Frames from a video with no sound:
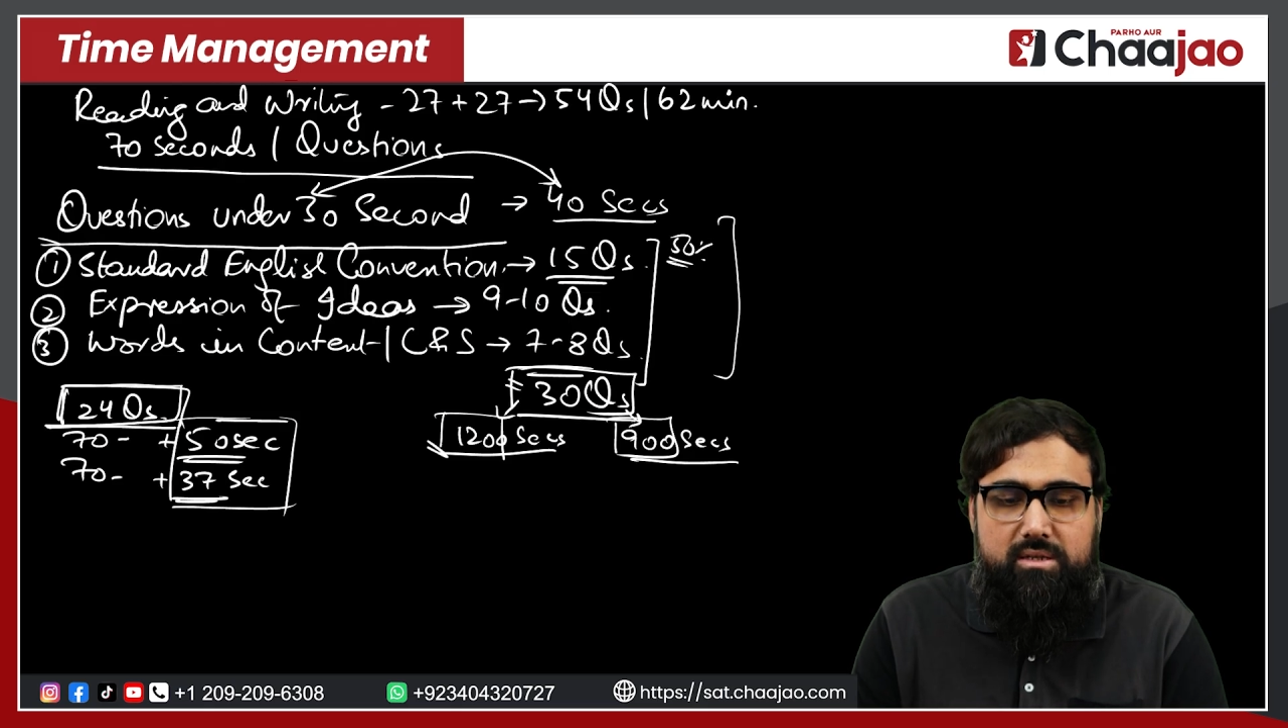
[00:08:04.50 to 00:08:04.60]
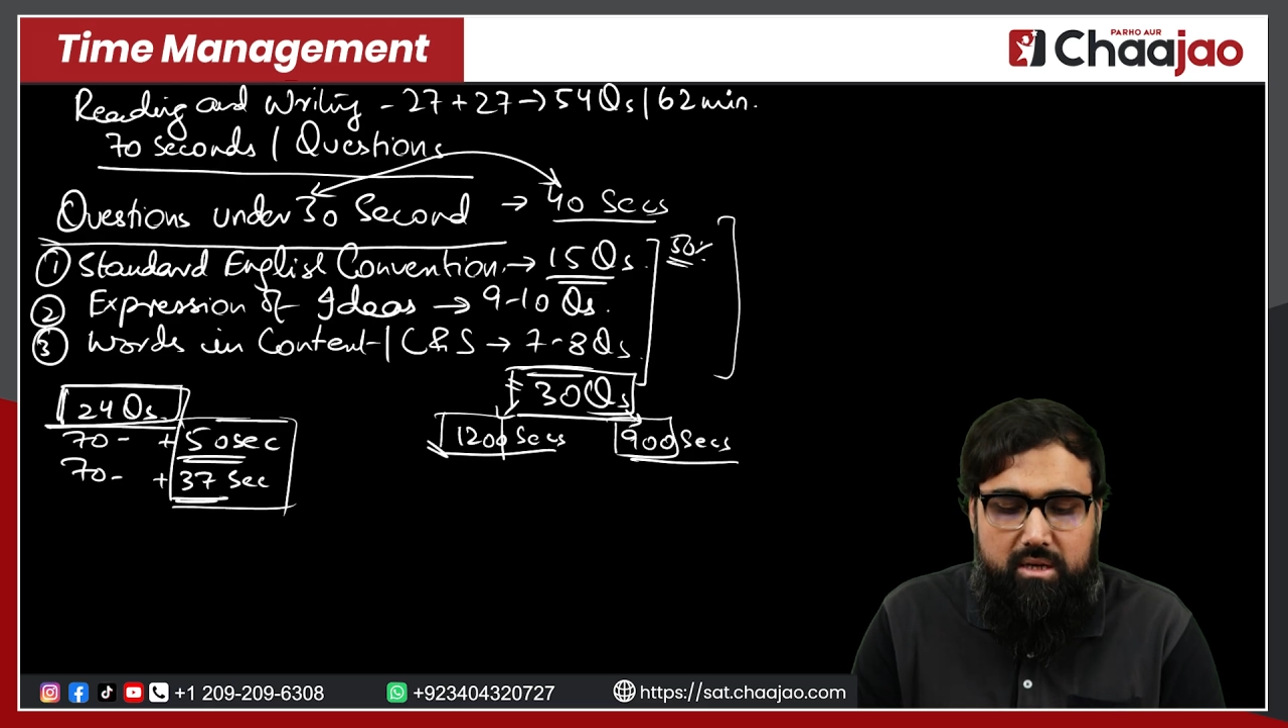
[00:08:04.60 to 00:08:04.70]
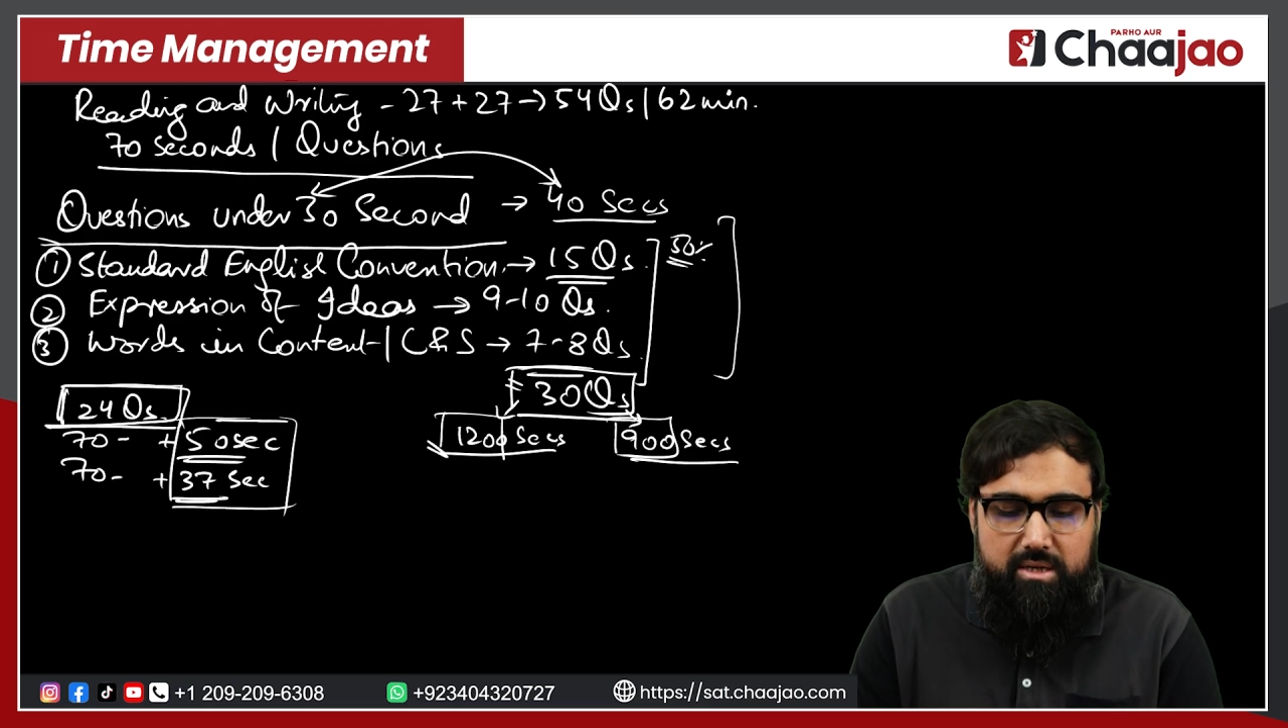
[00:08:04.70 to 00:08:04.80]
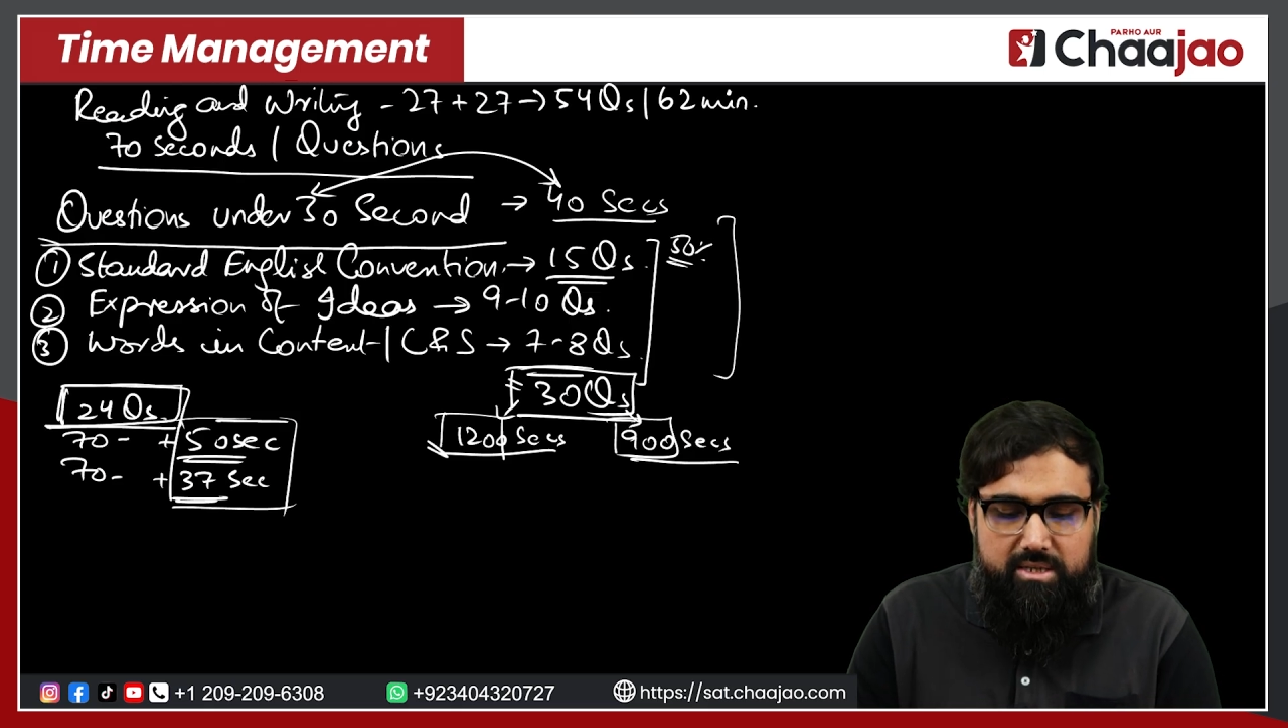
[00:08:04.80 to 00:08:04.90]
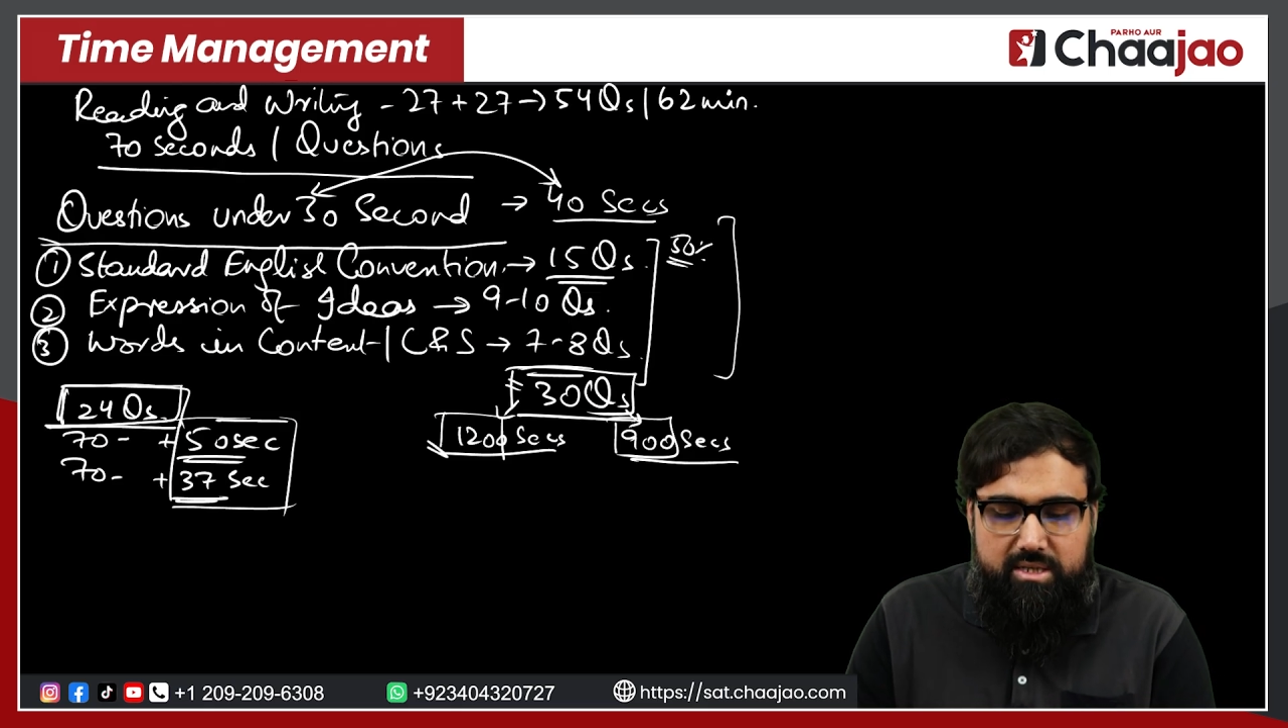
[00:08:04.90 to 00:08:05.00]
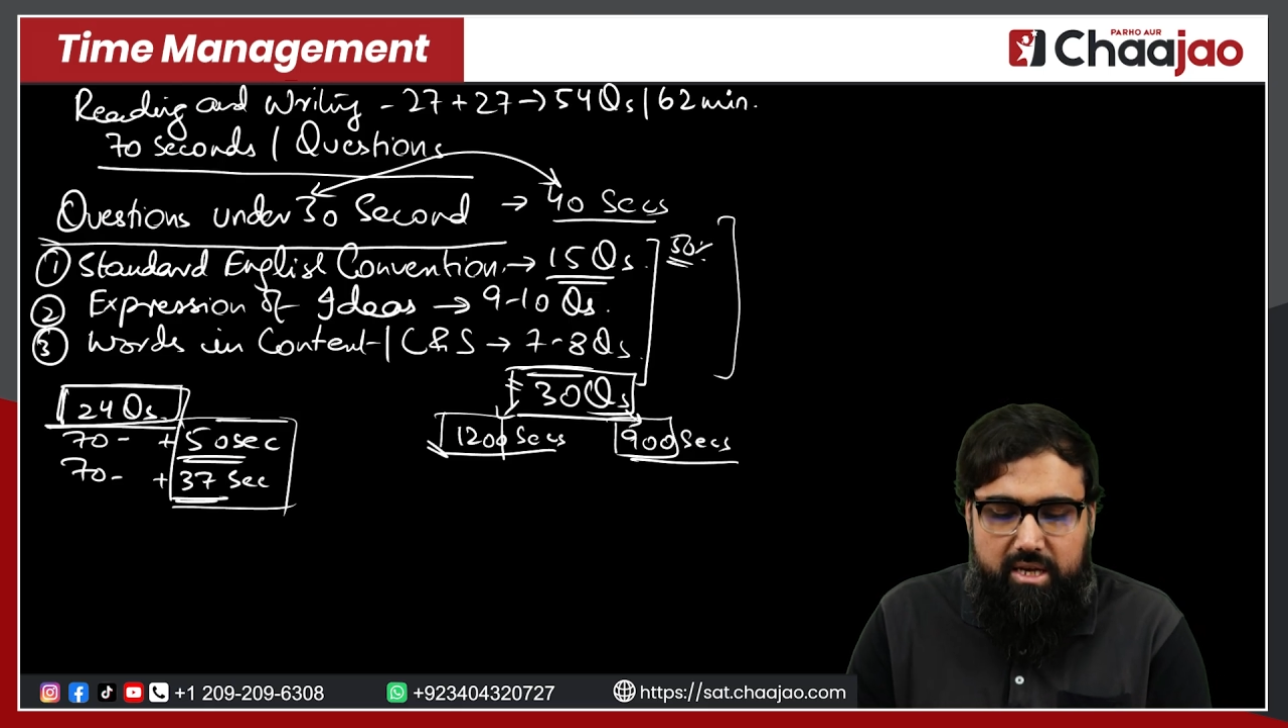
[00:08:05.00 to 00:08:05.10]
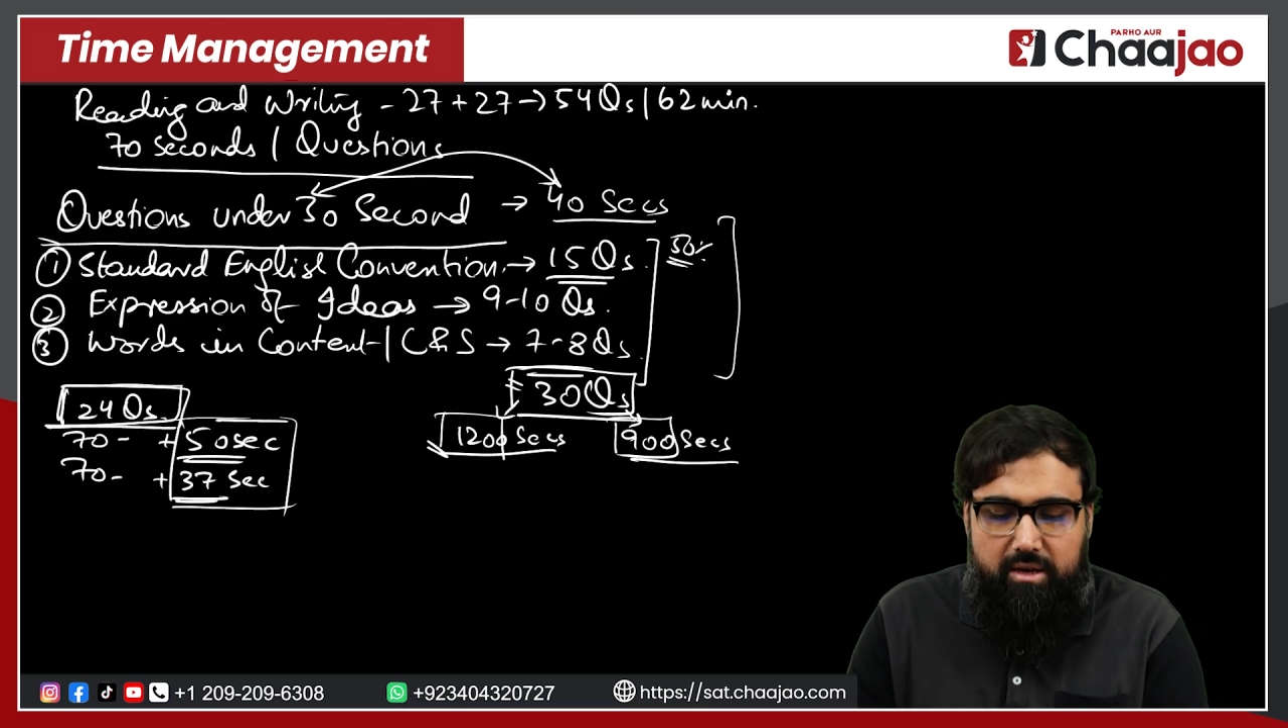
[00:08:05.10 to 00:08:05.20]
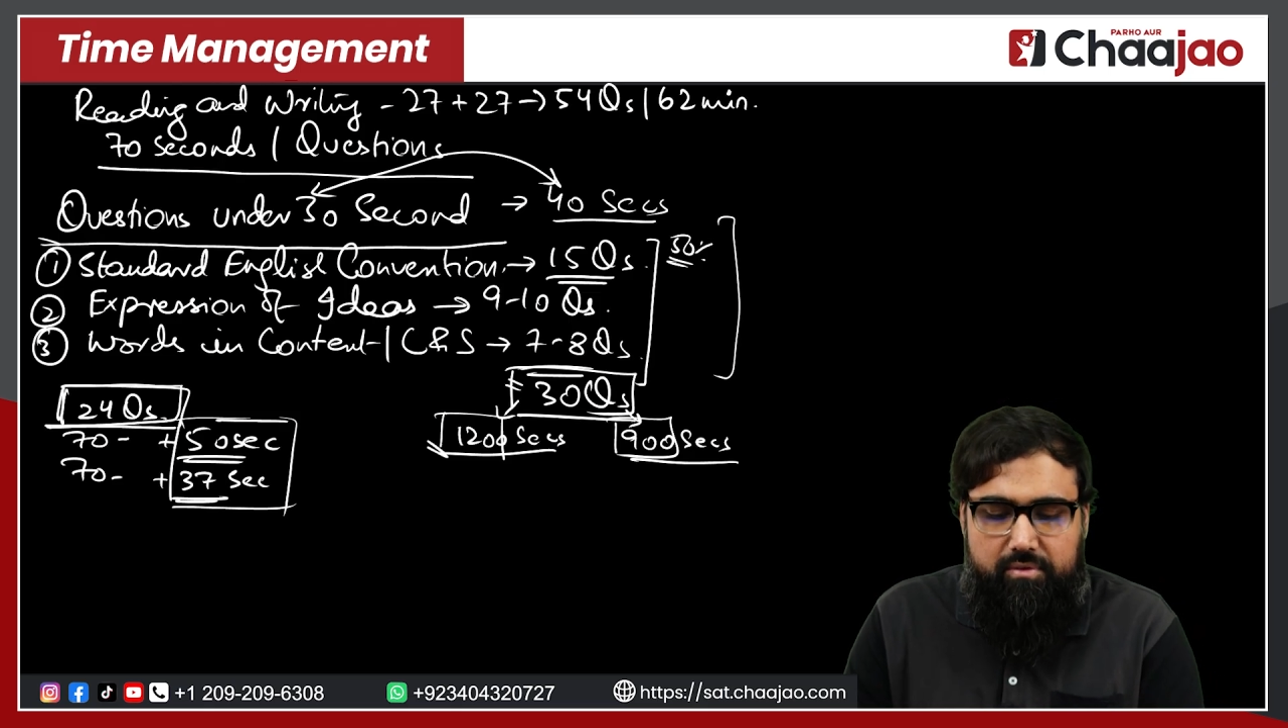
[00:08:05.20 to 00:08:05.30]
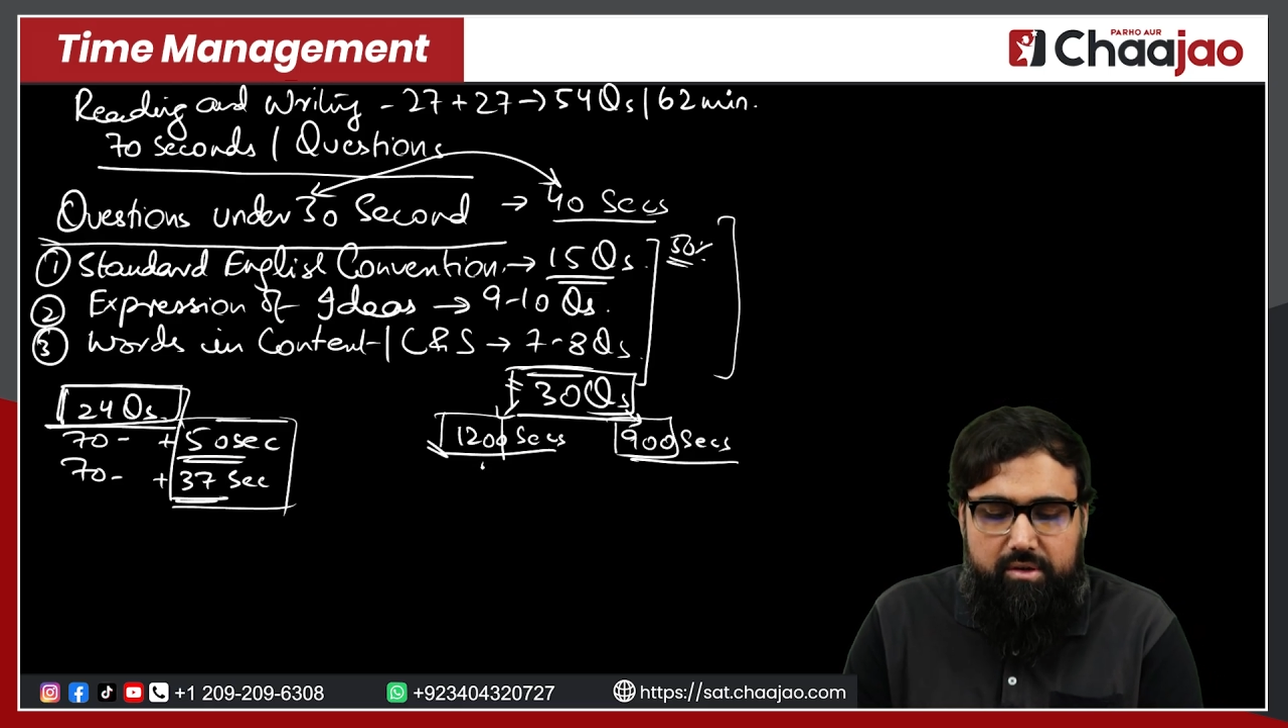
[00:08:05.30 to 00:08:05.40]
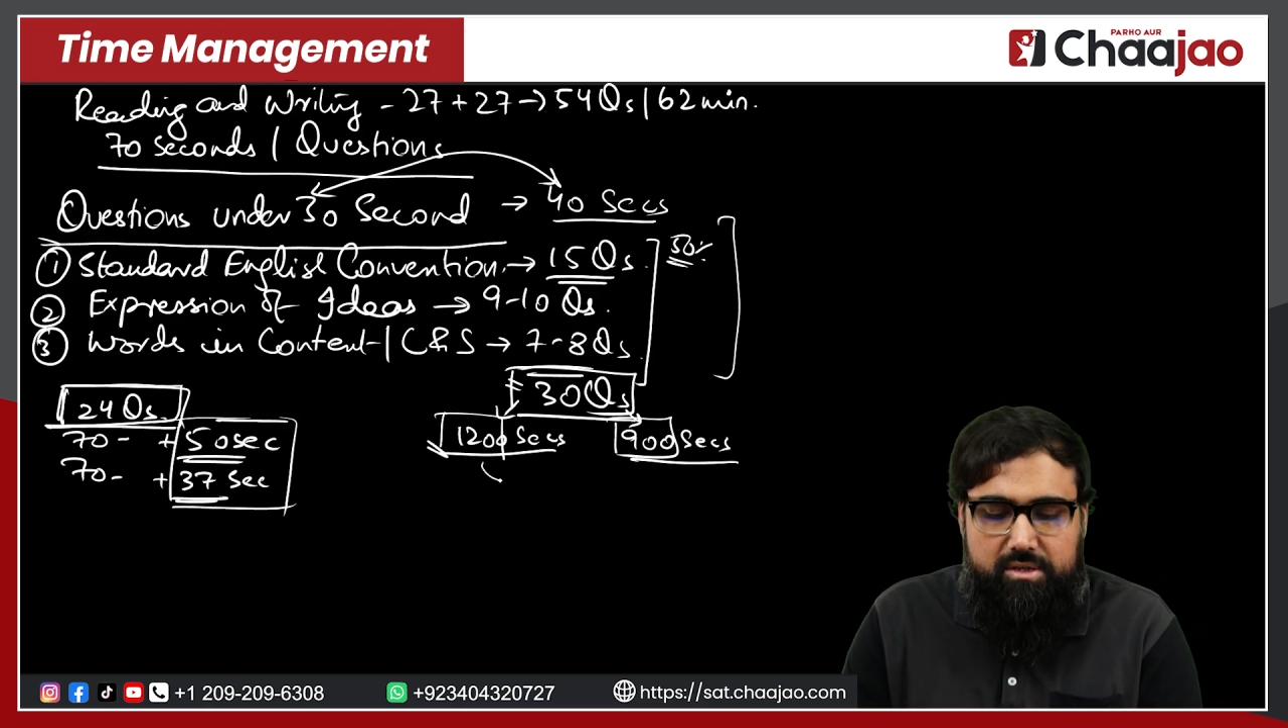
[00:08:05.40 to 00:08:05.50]

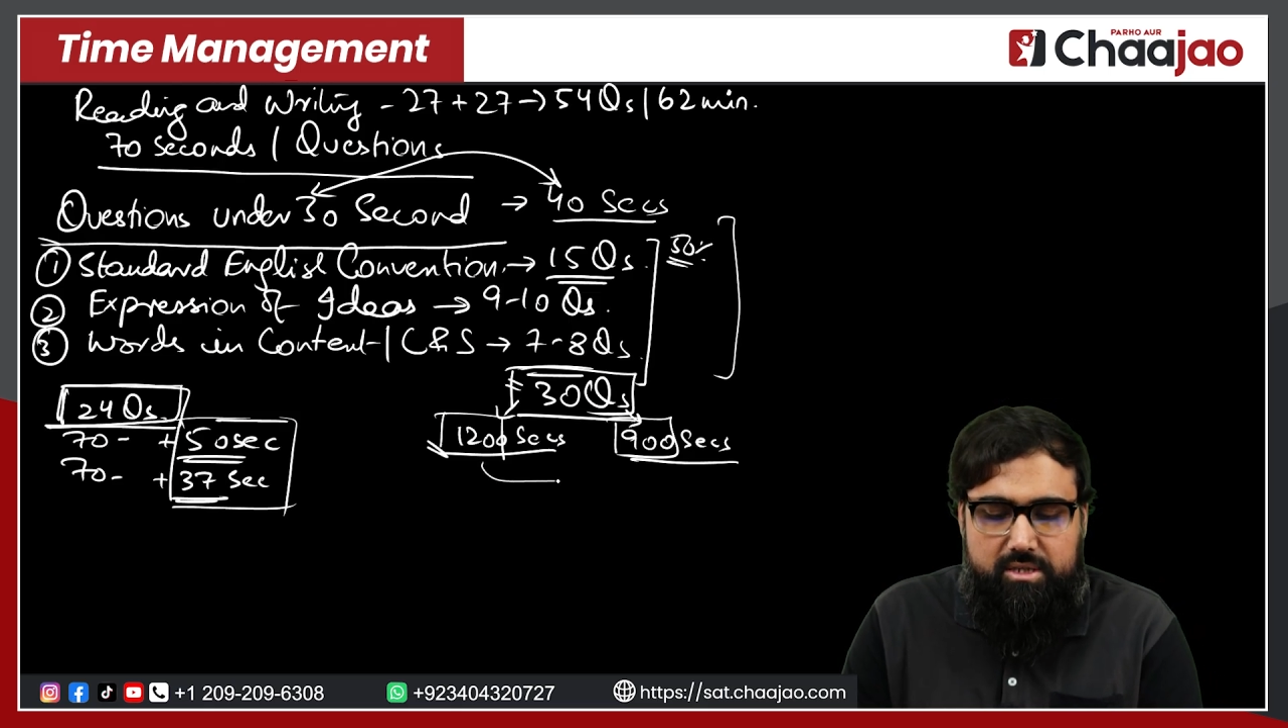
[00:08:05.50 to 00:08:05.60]
save this